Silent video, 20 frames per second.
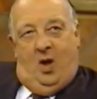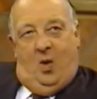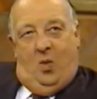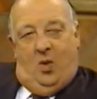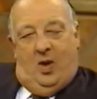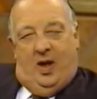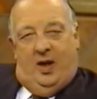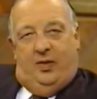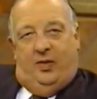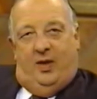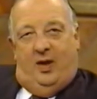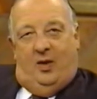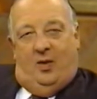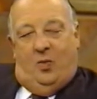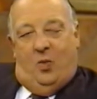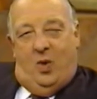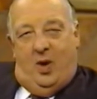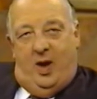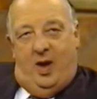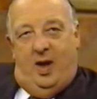Well, I
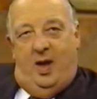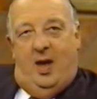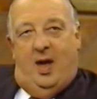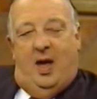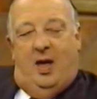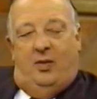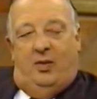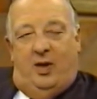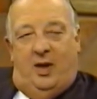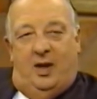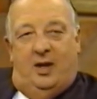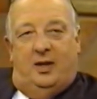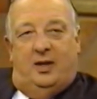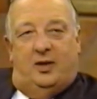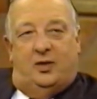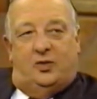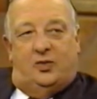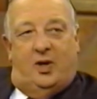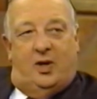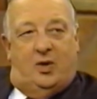think we and the
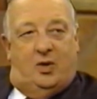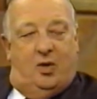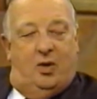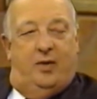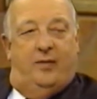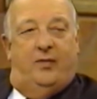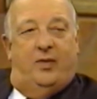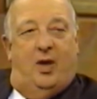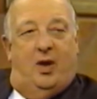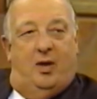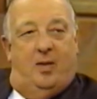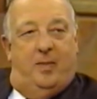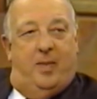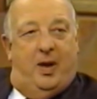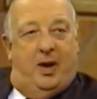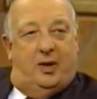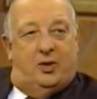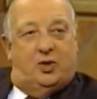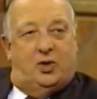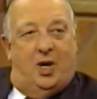industry could have done a
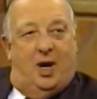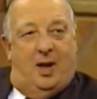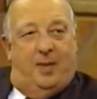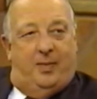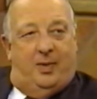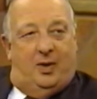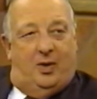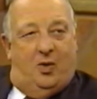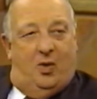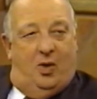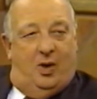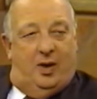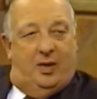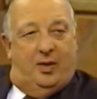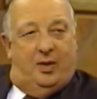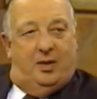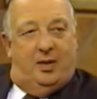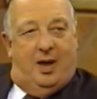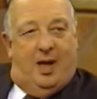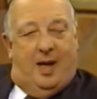better job in
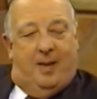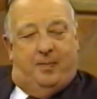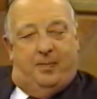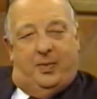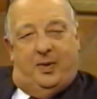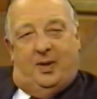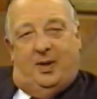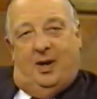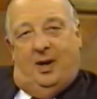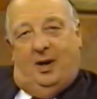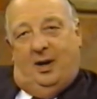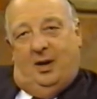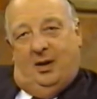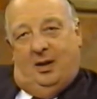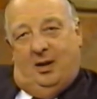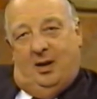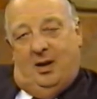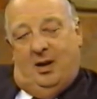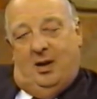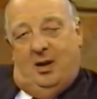calling the top,
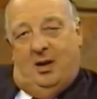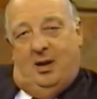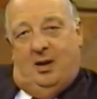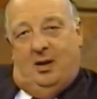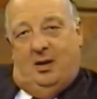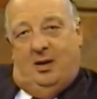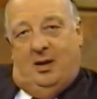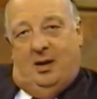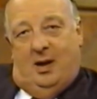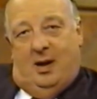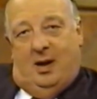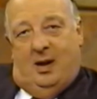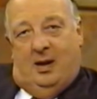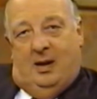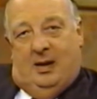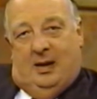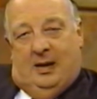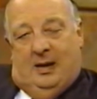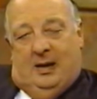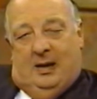particularly in
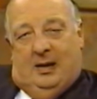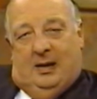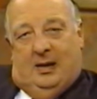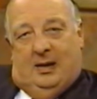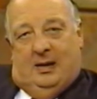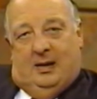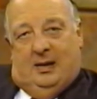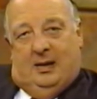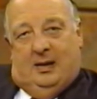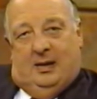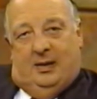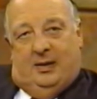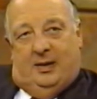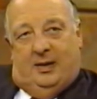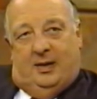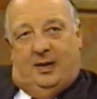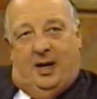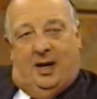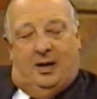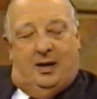
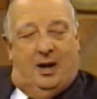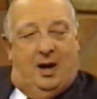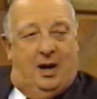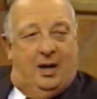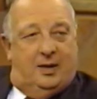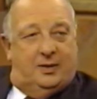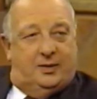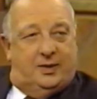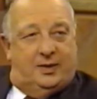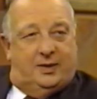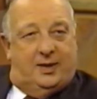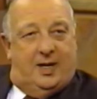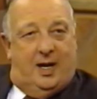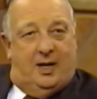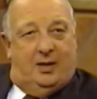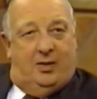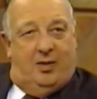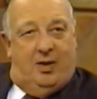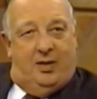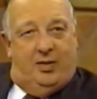the technology
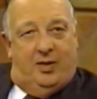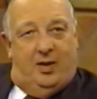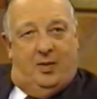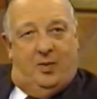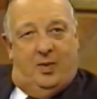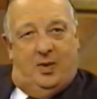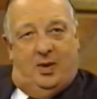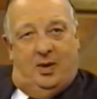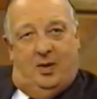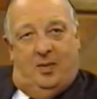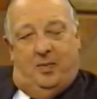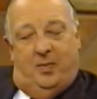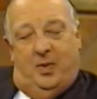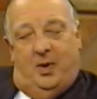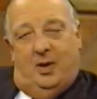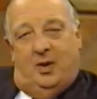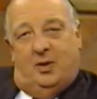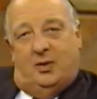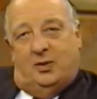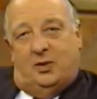sector. I think we did a
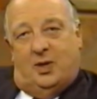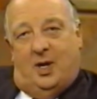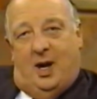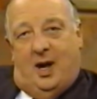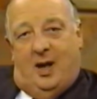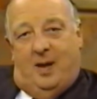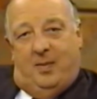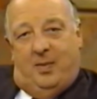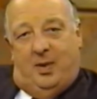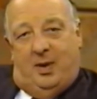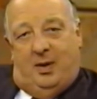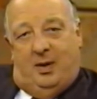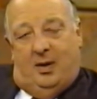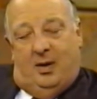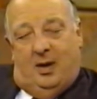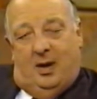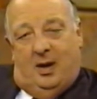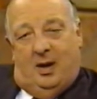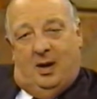pretty good job in